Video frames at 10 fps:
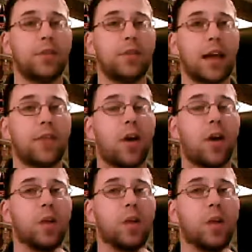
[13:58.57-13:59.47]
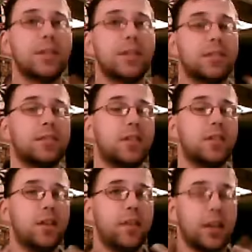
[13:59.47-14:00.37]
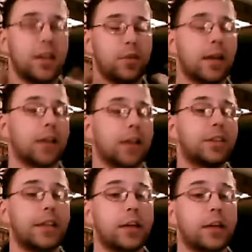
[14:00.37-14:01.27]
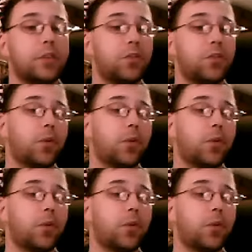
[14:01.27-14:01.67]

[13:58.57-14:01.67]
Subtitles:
audible wheezes that you can actually hear. So,